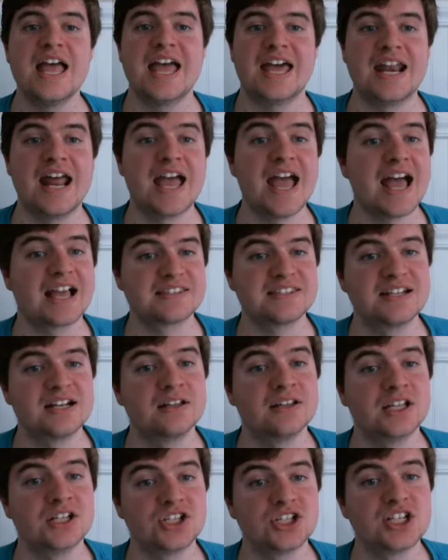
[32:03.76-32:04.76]
and I
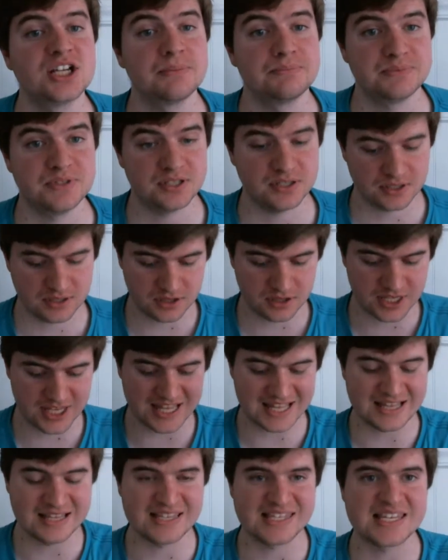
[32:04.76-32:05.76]
accidentally chipped the
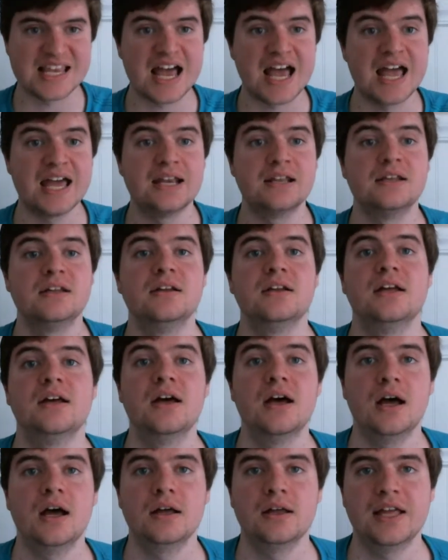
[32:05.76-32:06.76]
inside
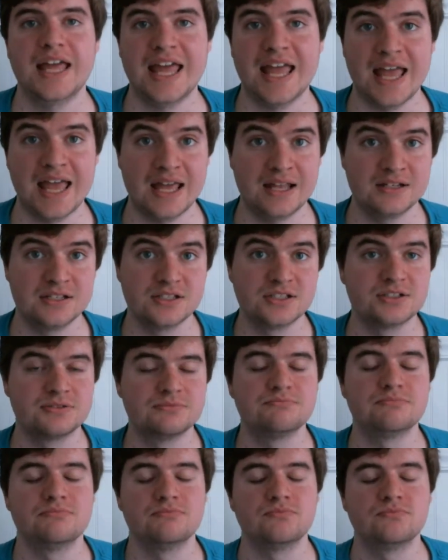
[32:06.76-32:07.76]
and
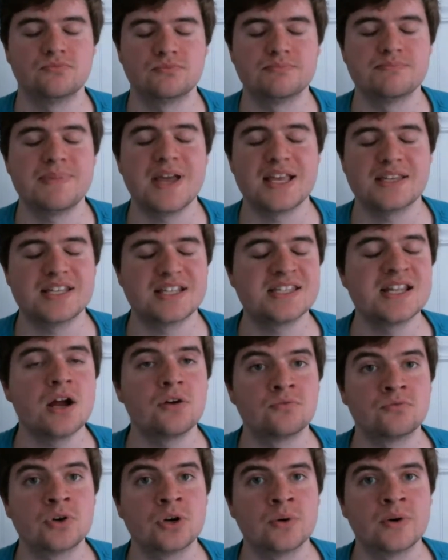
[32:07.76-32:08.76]
base it's
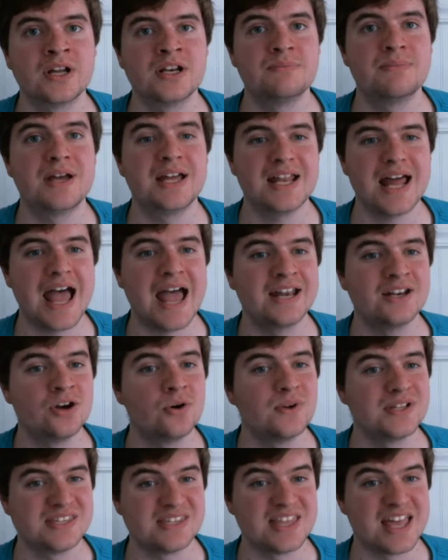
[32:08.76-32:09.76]
not ruined, but I
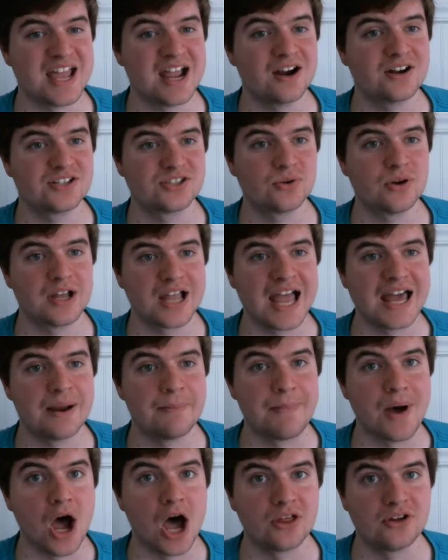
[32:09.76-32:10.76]
know it's there, so it kind of
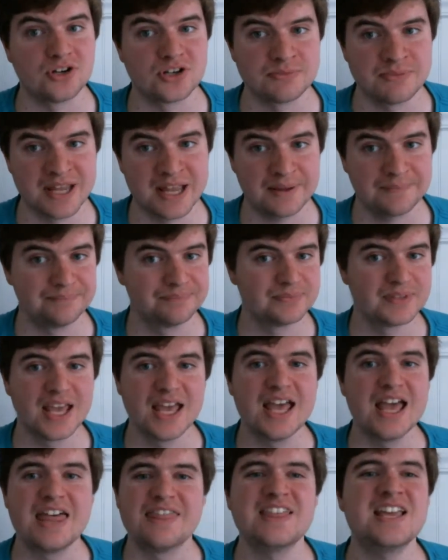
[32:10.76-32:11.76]
bothers me.
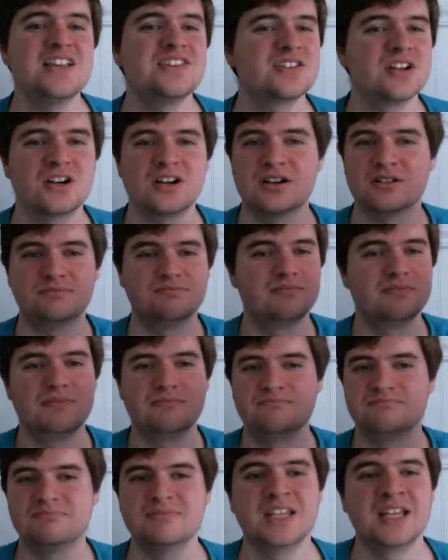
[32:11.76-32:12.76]
These are,
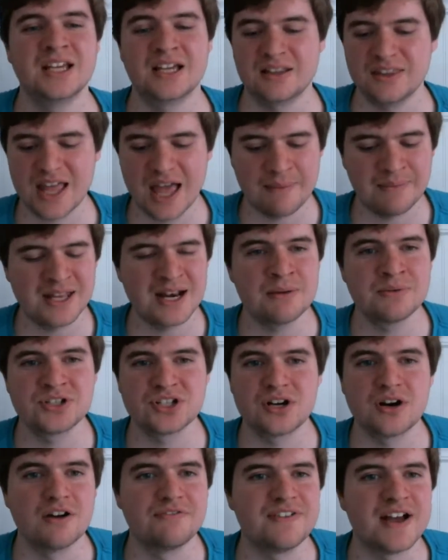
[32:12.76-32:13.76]
yeah, I mean, I'm
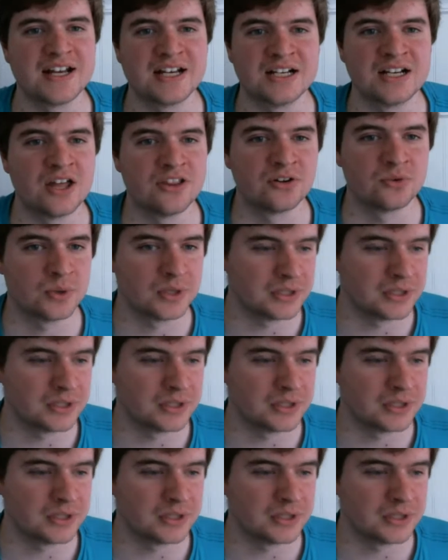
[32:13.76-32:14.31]
sure I'll find another